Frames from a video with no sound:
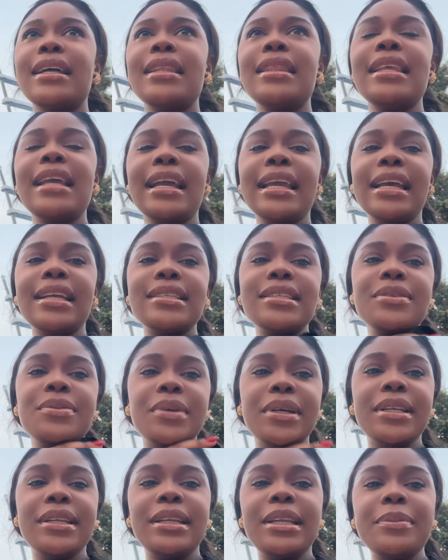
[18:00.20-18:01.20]
They are getting
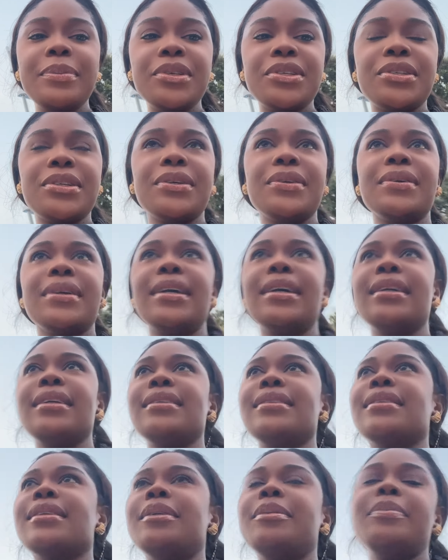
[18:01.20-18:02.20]
ready. Let me show you guys.